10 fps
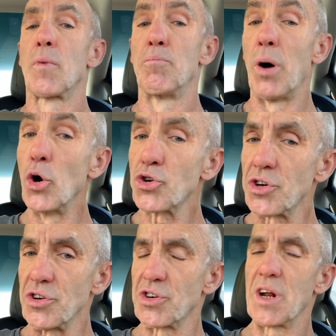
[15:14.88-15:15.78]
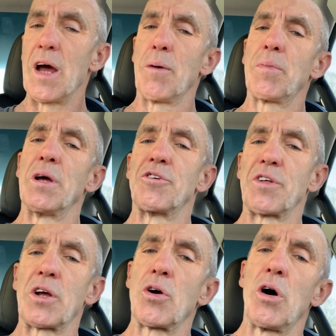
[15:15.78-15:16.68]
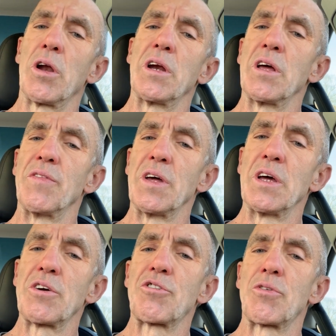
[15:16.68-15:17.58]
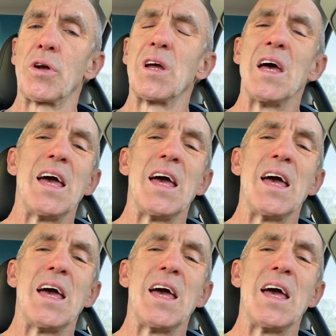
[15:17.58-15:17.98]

postage stamp, as they call it in the industry,